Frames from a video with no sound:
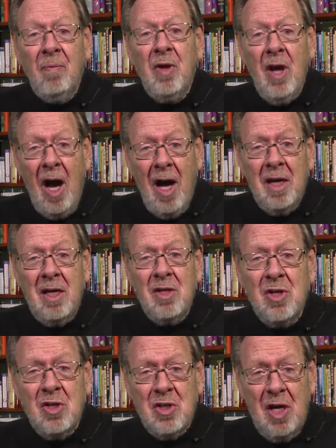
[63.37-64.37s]
God
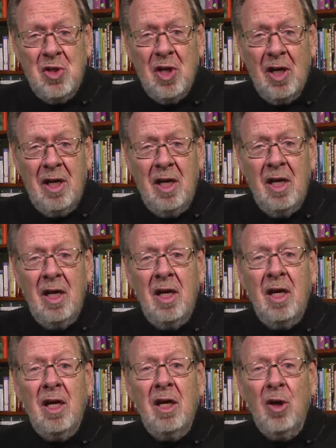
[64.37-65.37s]
essentially
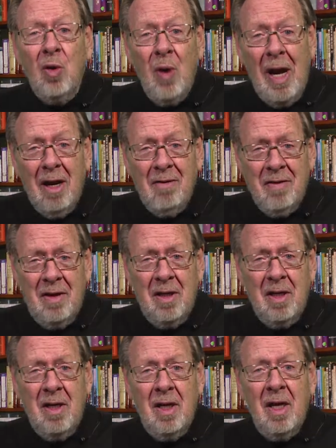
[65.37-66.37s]
irrelevant
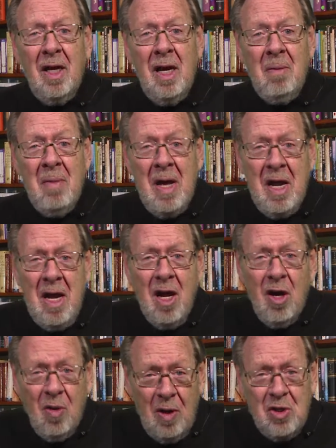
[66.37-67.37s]
in many
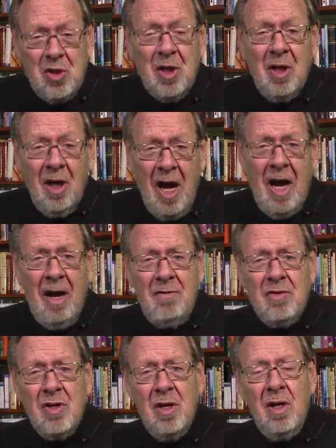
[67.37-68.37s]
Christian
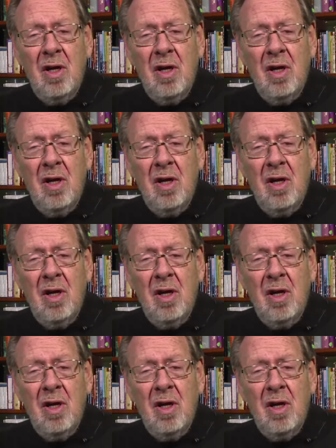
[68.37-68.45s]
lives.